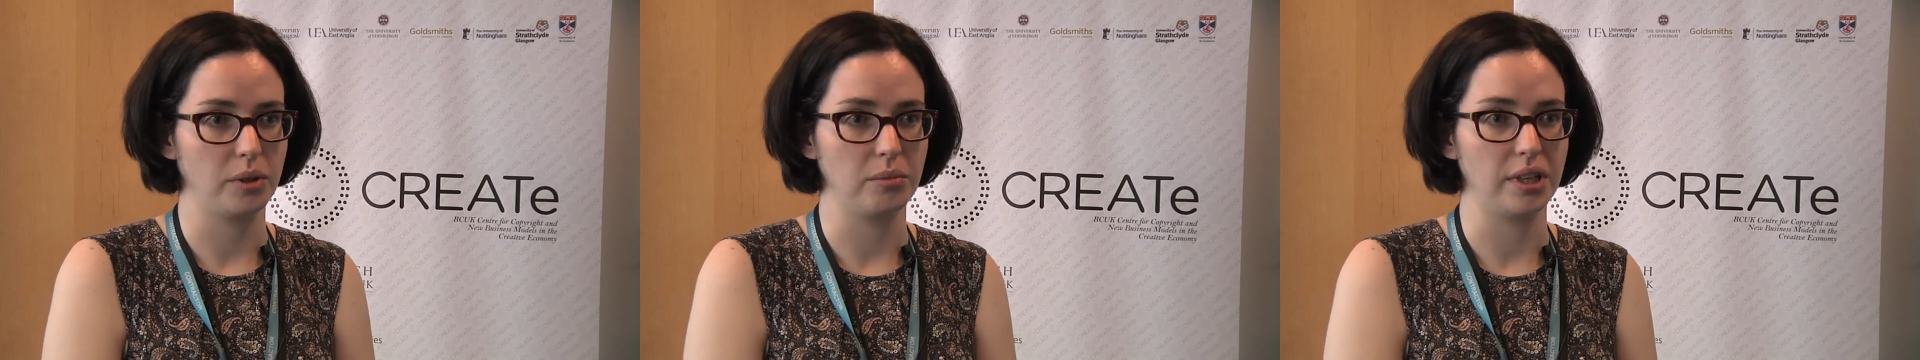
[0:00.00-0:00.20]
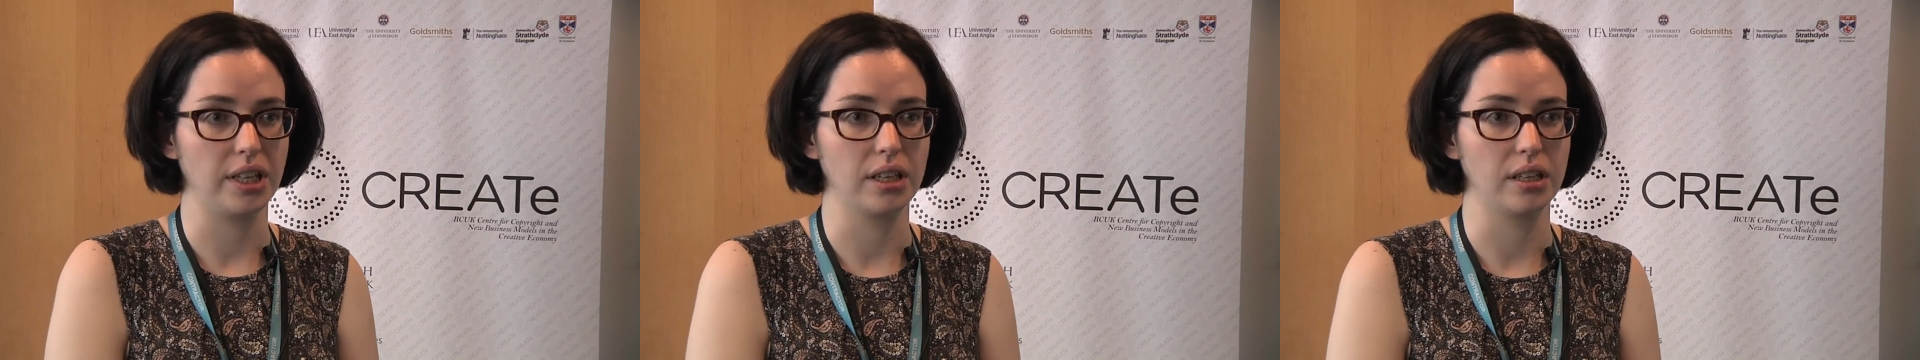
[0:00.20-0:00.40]

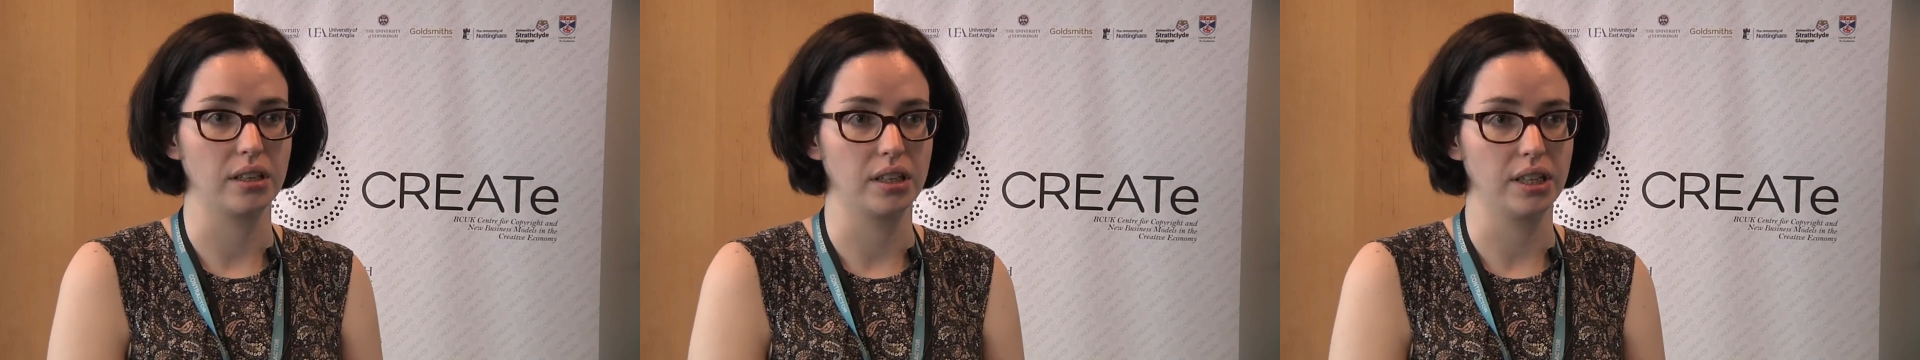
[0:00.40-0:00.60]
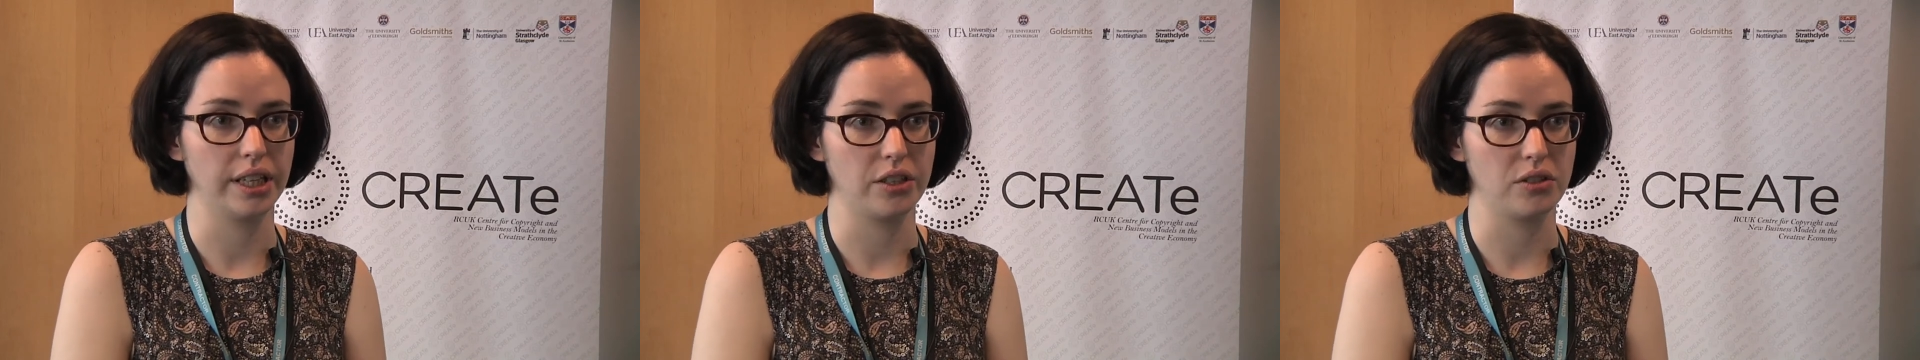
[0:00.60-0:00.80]
when
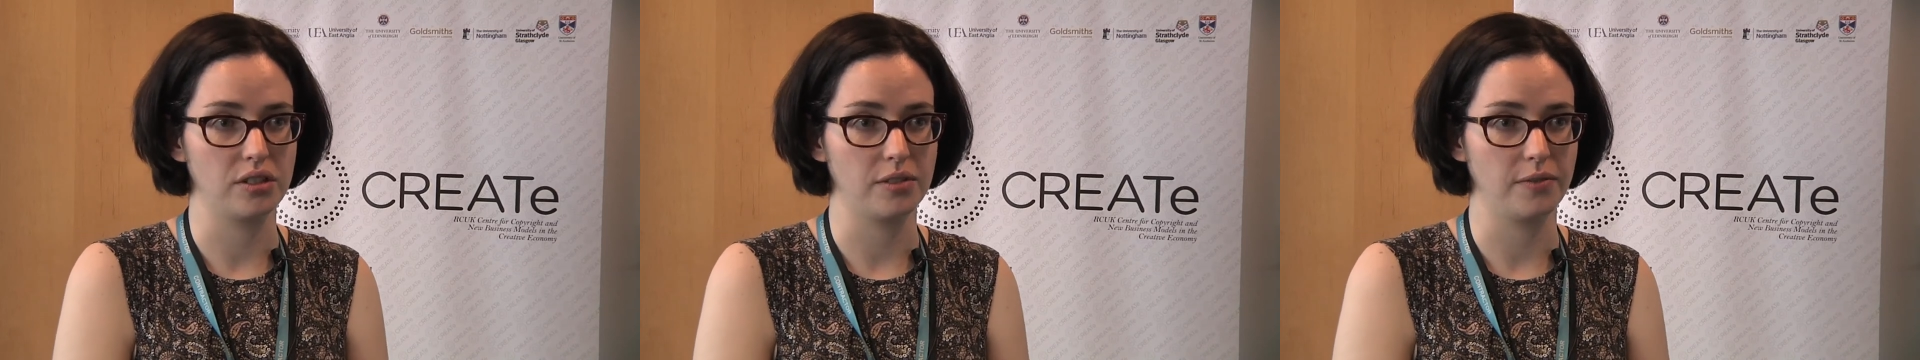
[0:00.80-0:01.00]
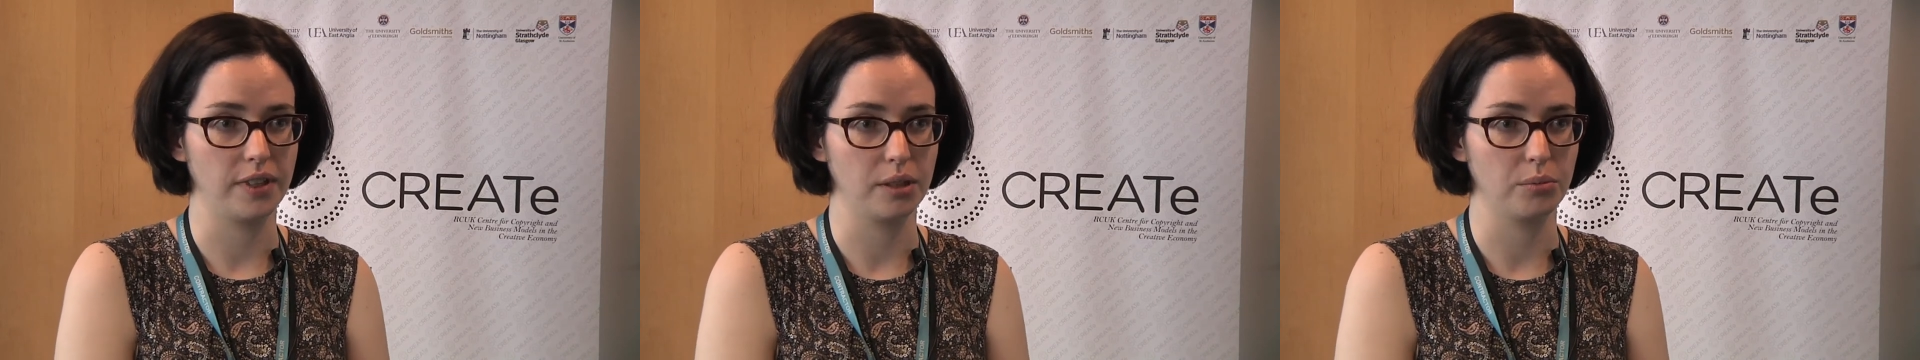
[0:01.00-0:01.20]
making
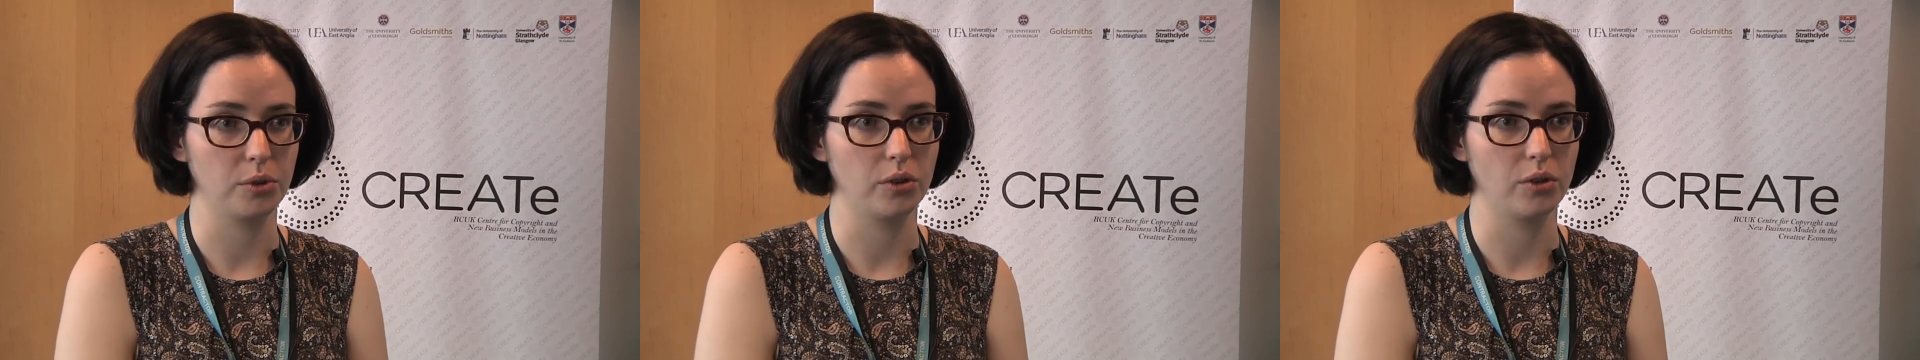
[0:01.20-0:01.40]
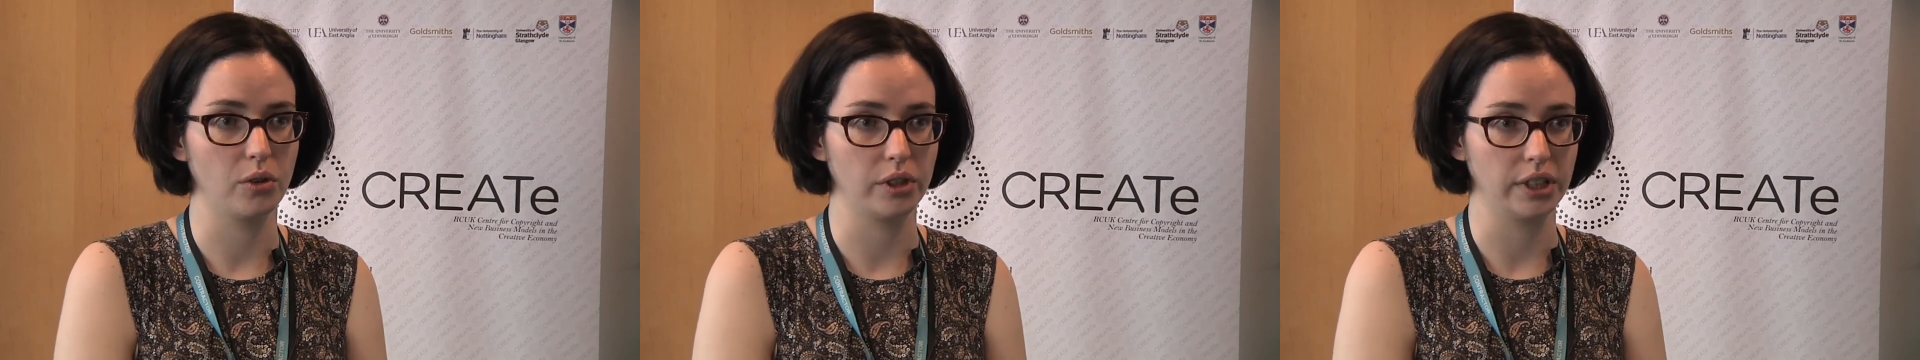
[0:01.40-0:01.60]
collections
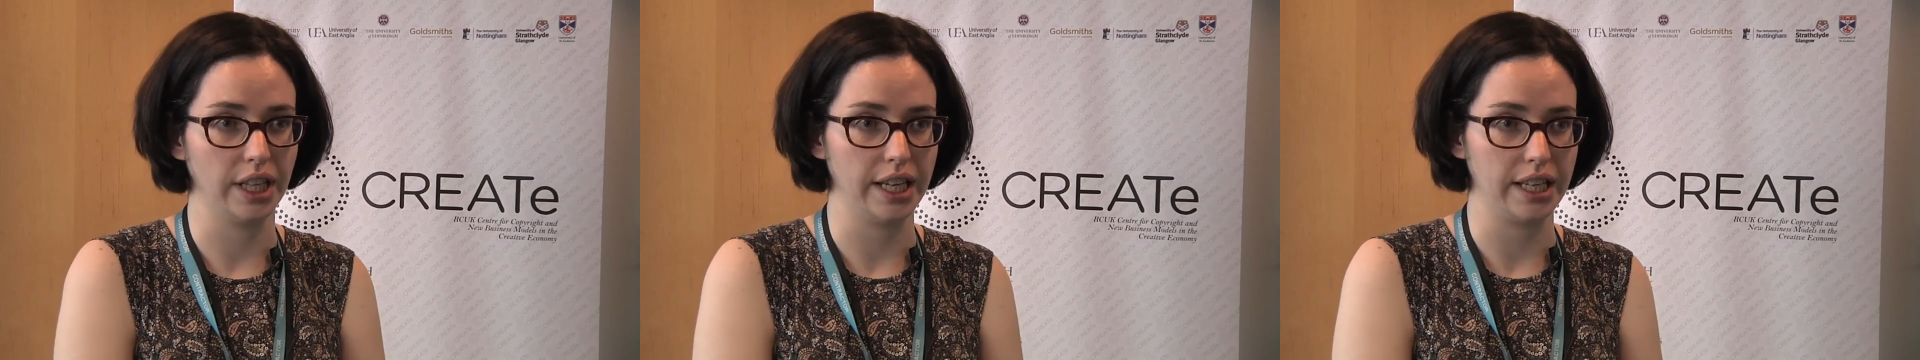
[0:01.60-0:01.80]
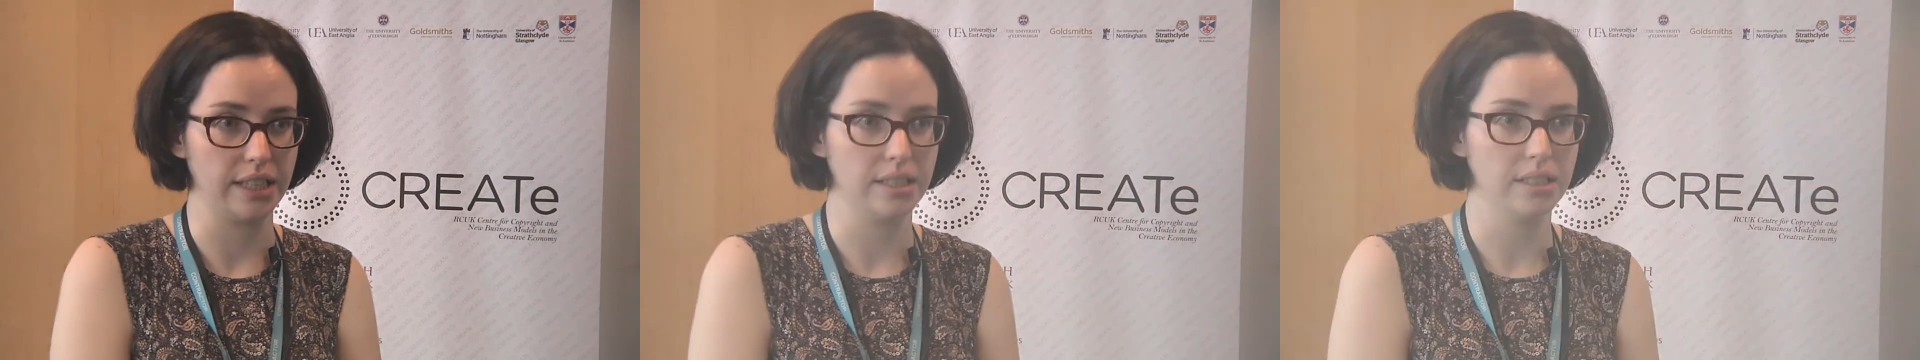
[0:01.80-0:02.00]
available
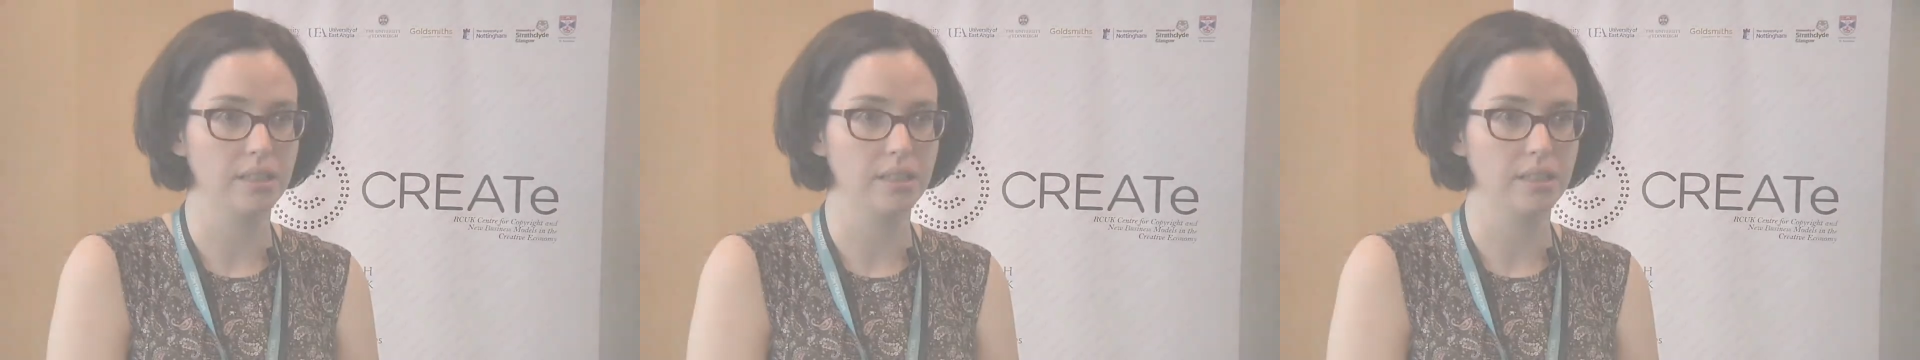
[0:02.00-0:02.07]
online.